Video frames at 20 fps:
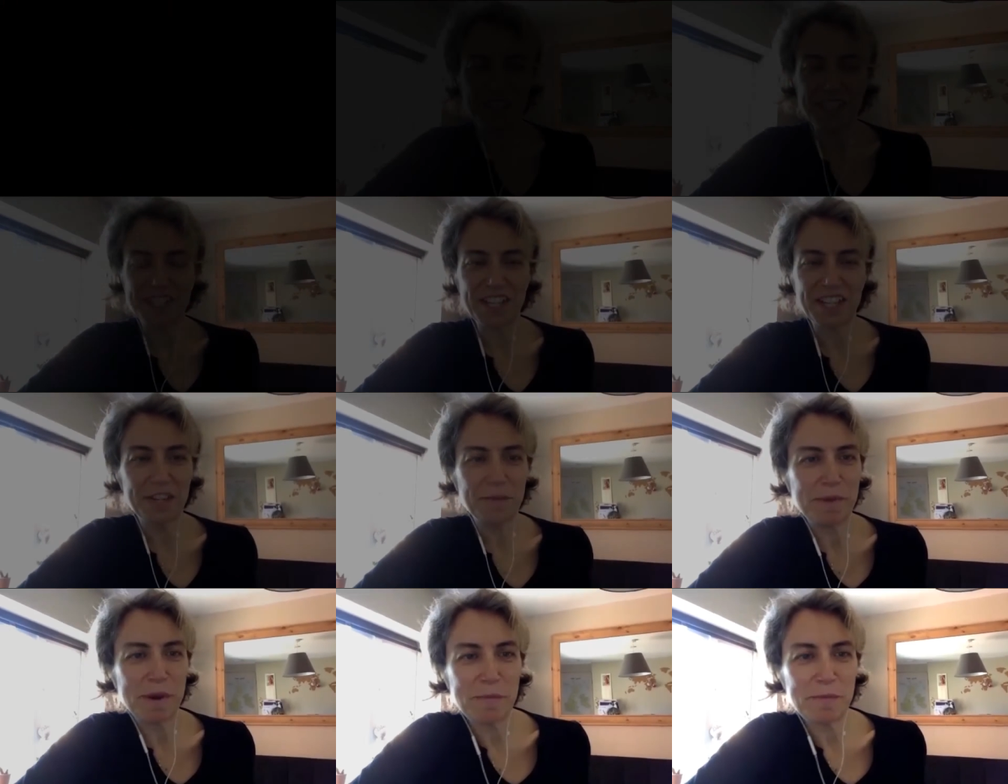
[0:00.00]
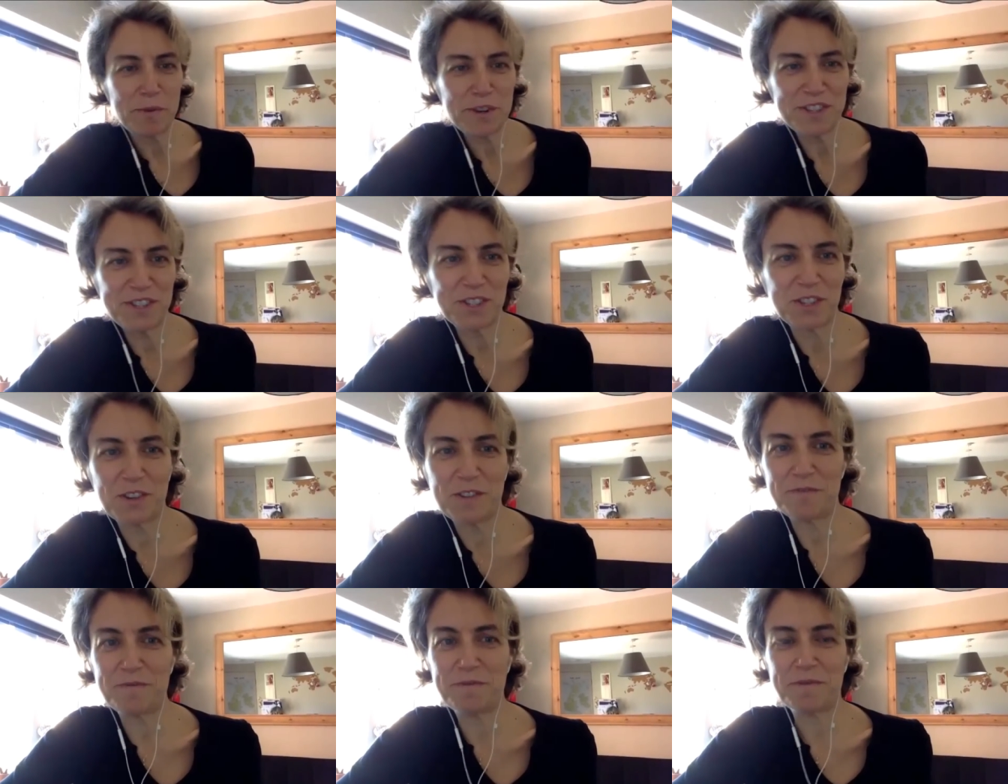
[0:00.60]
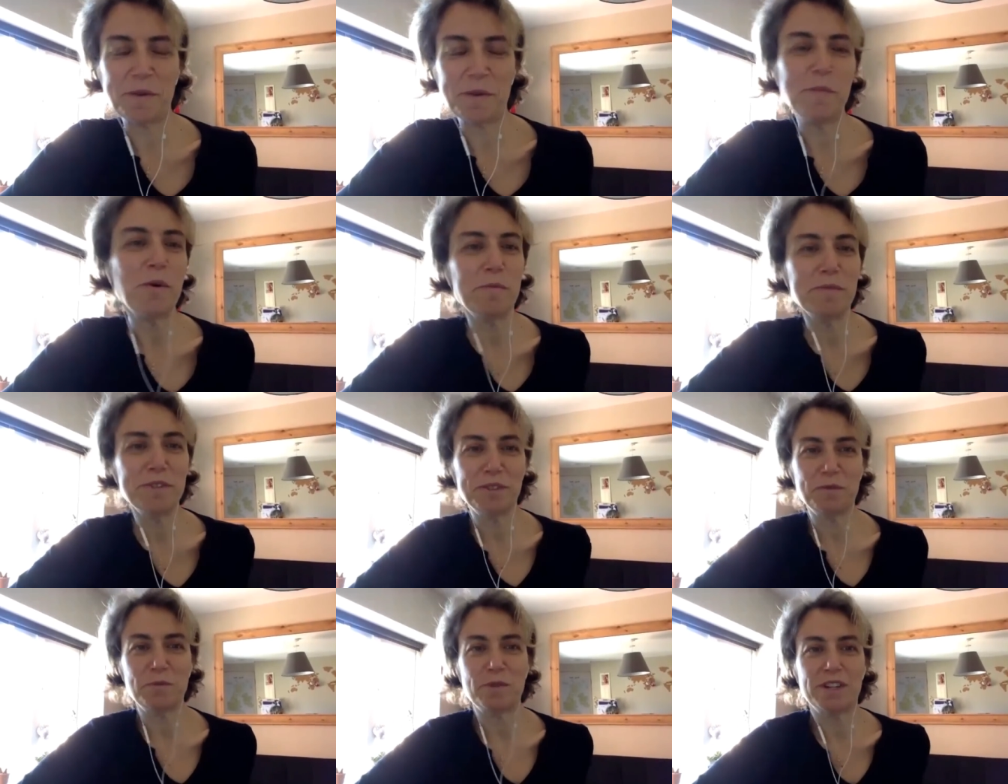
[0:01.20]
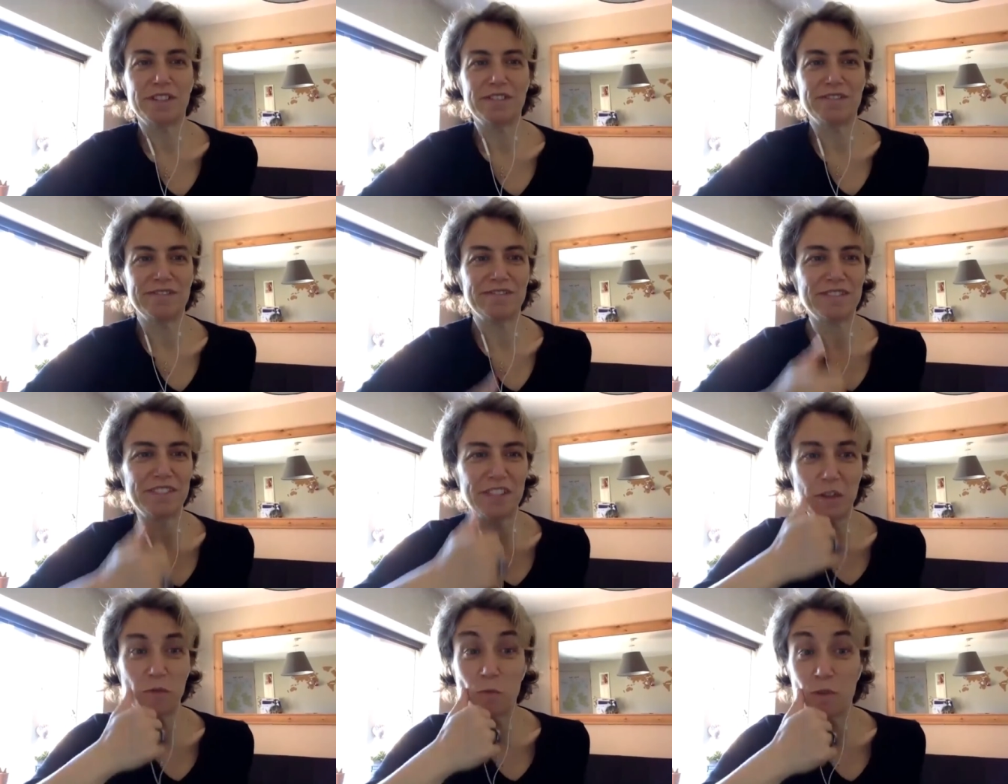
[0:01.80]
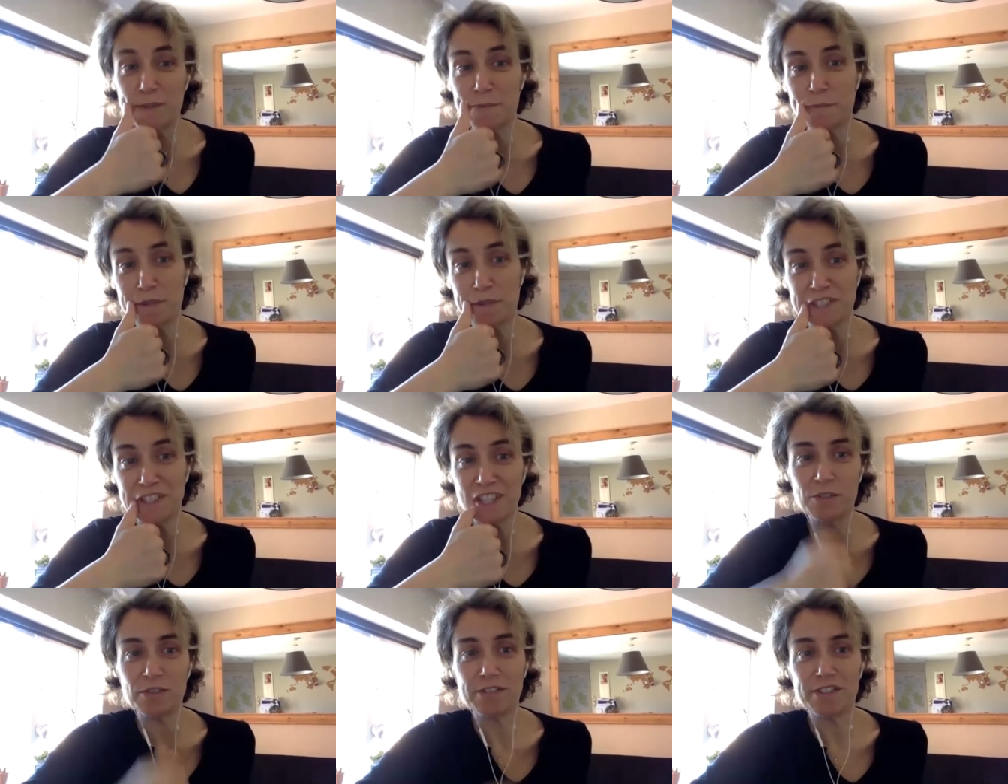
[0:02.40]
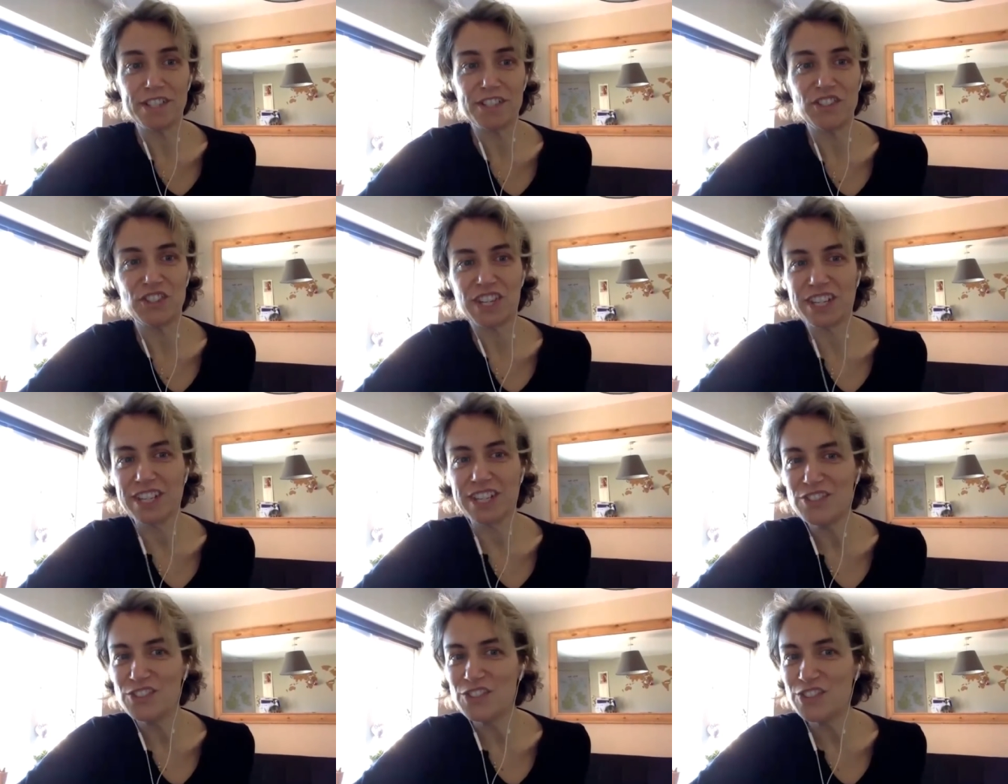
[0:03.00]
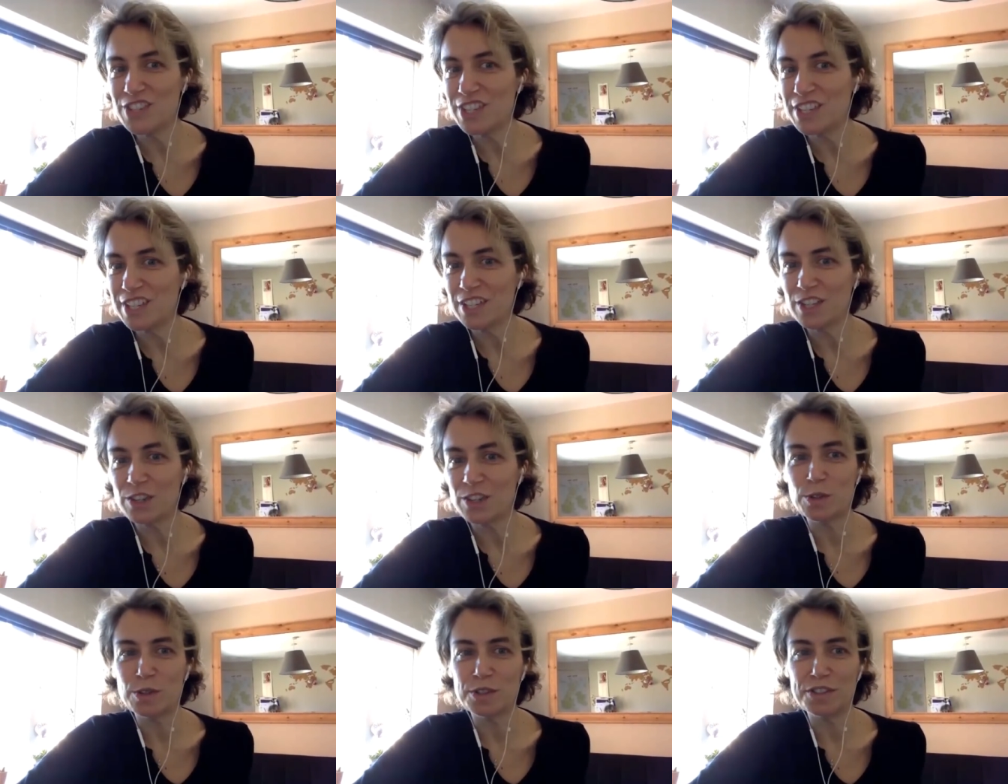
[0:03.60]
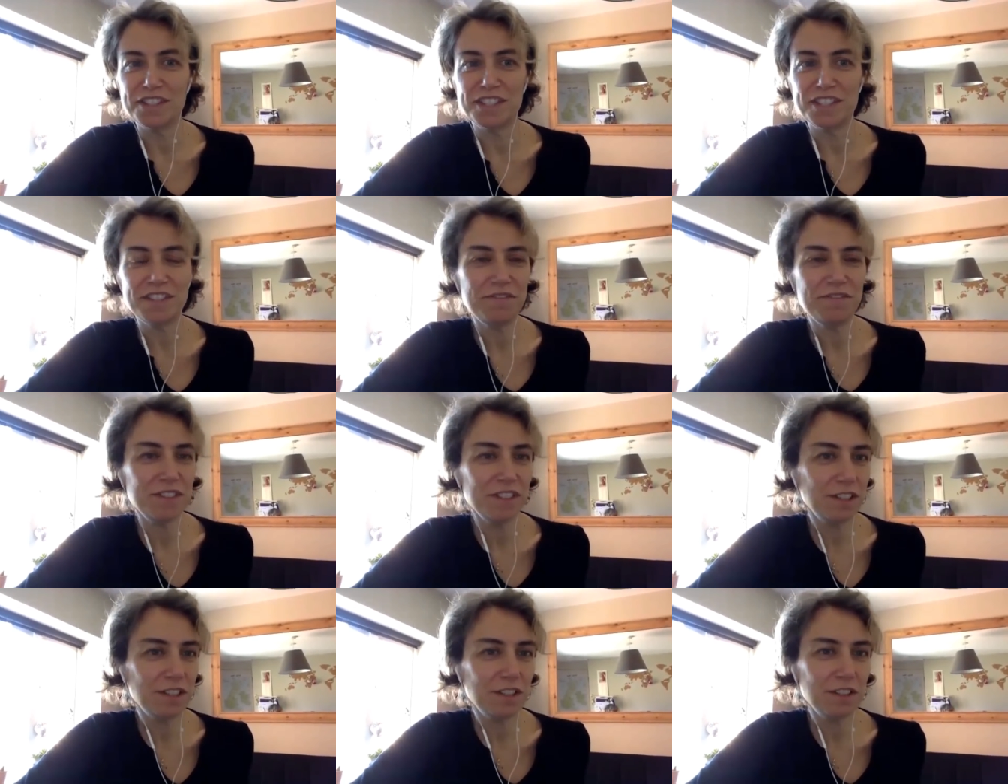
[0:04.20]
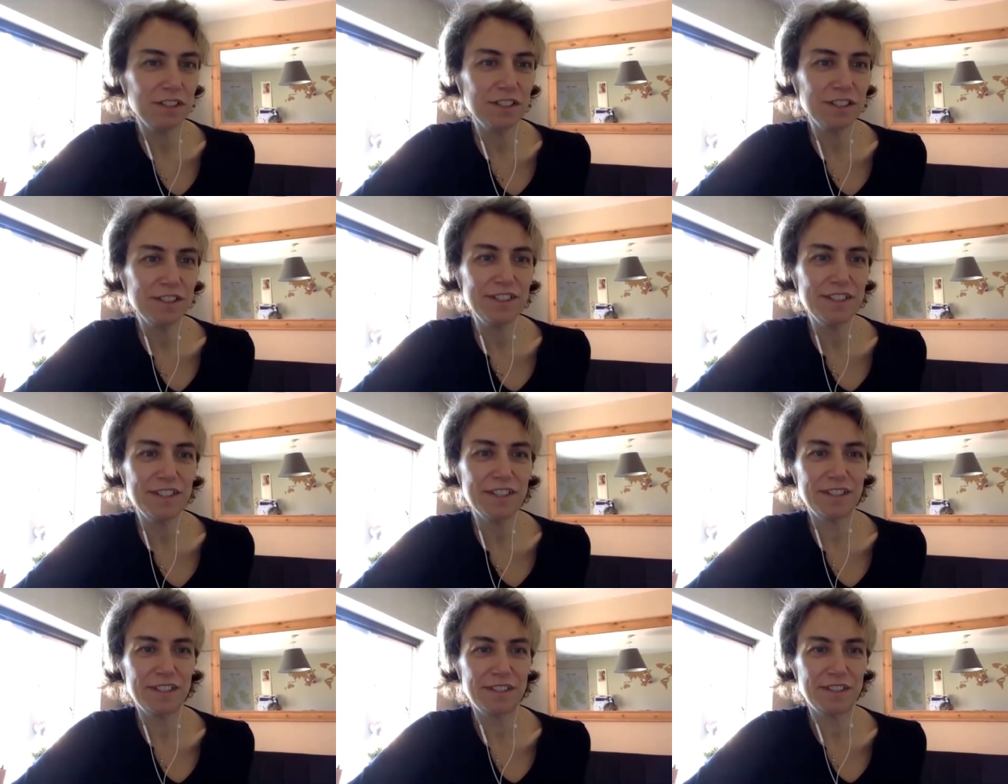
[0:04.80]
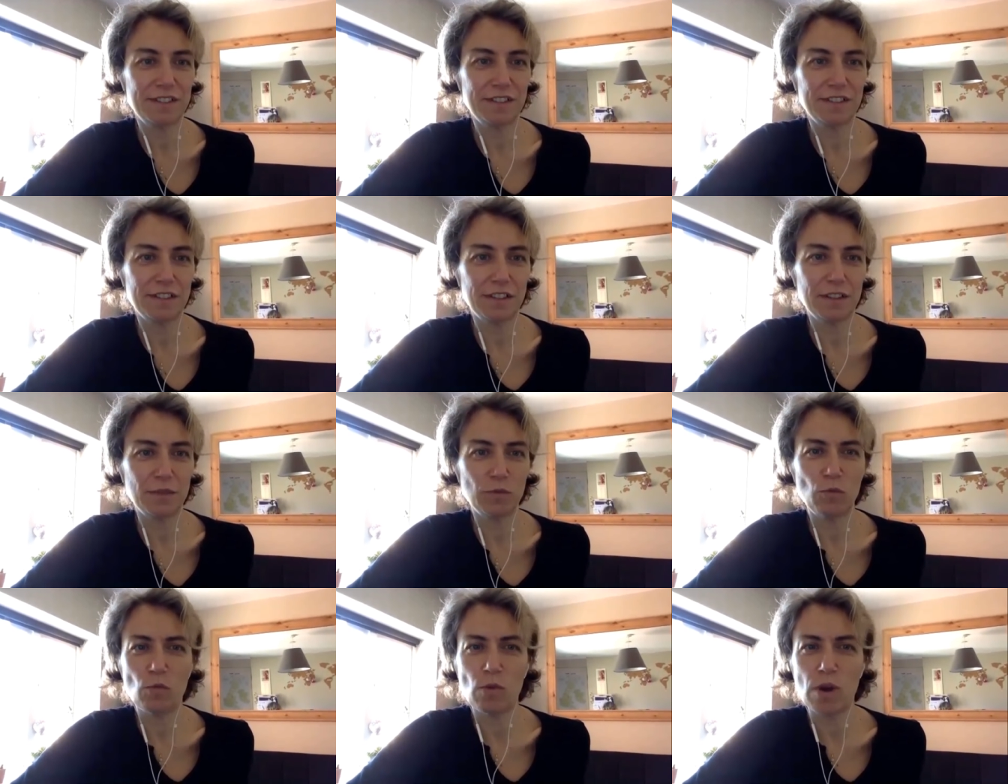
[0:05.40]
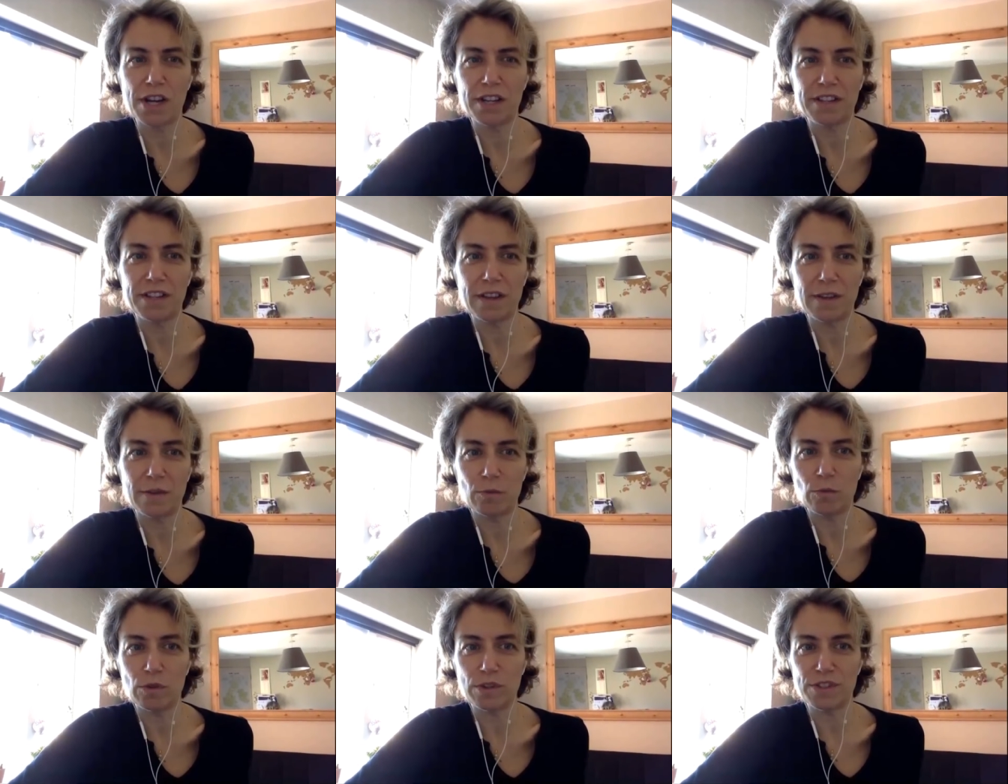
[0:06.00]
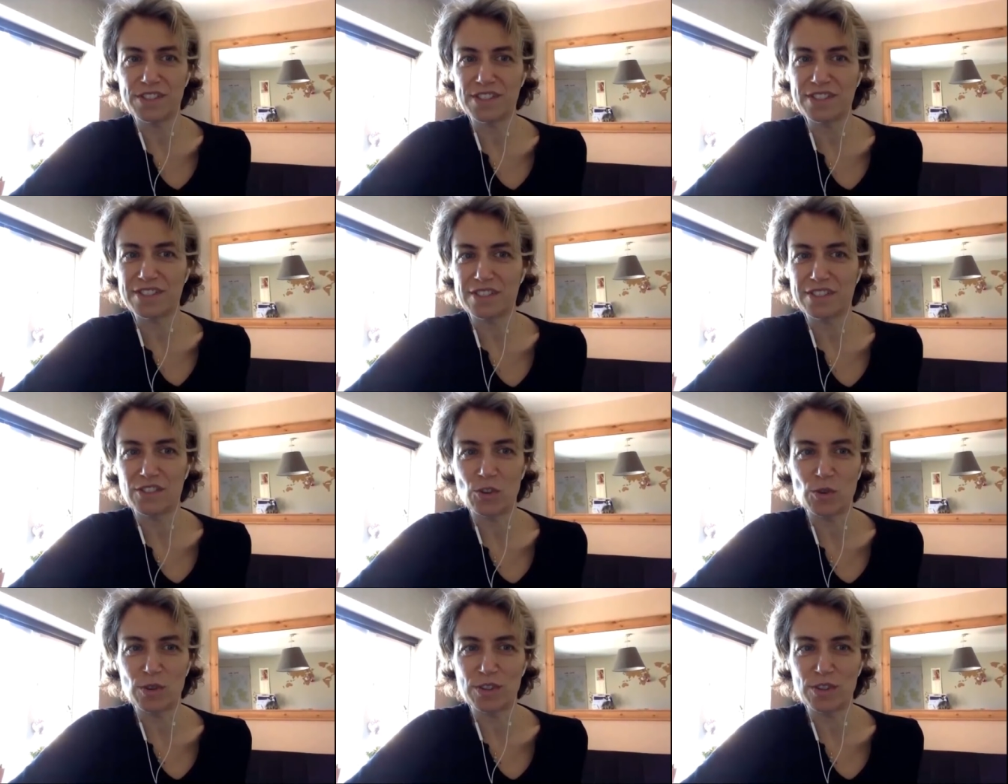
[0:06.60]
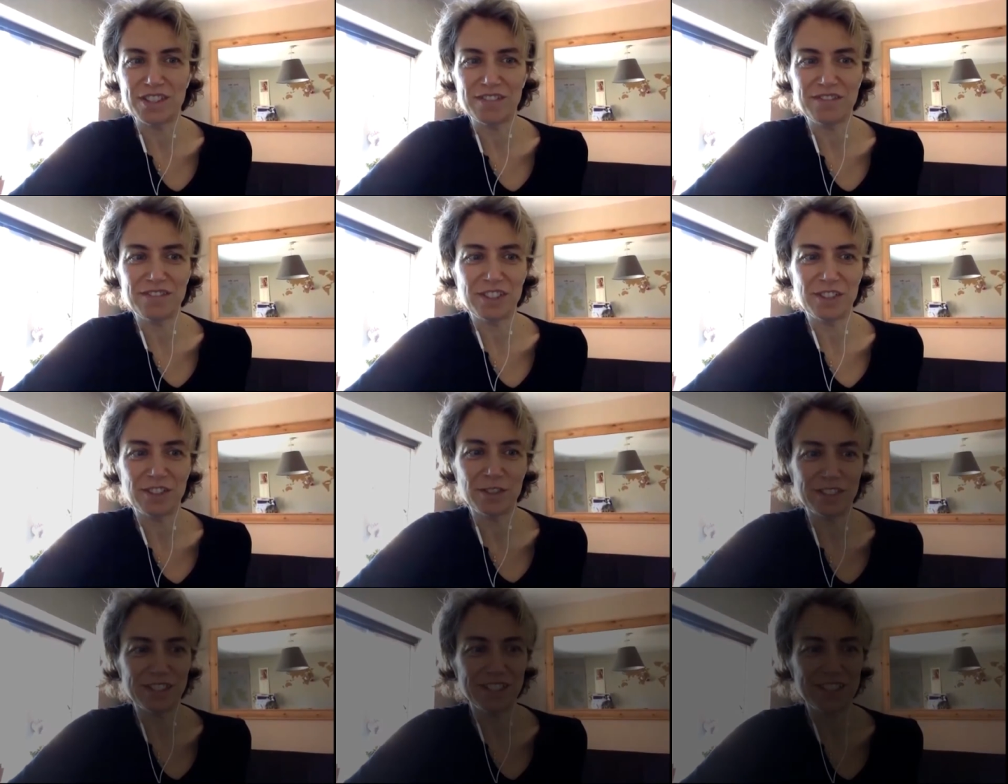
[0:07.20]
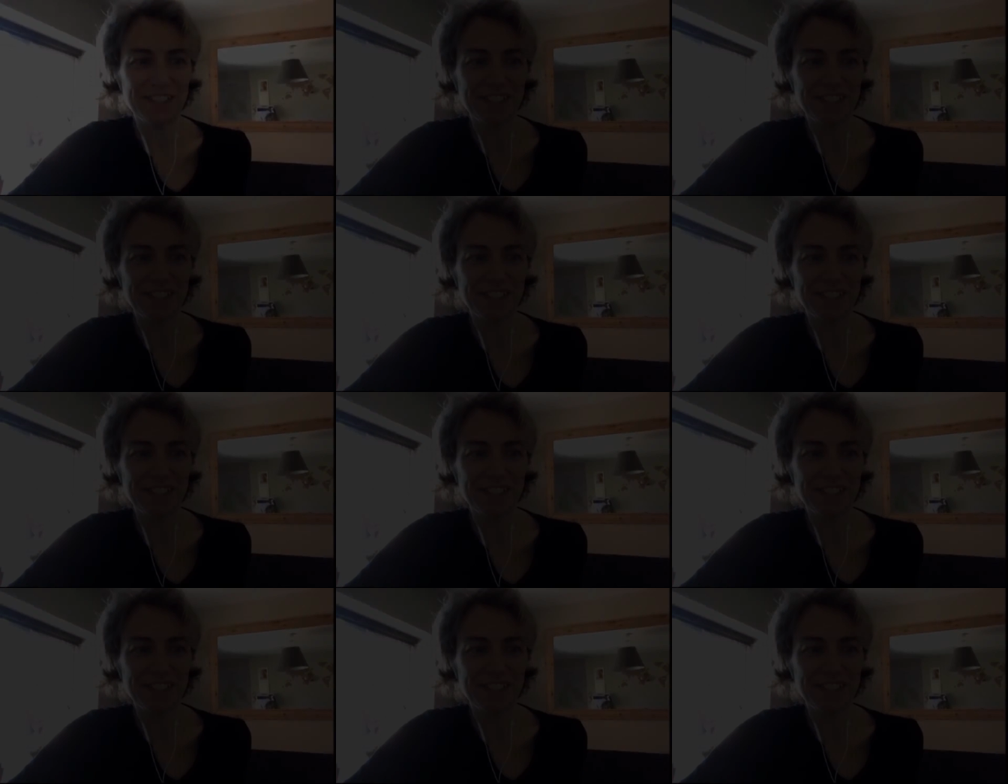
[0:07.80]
And any memories of a moment when that was particularly challenging or difficult, and why that was so difficult?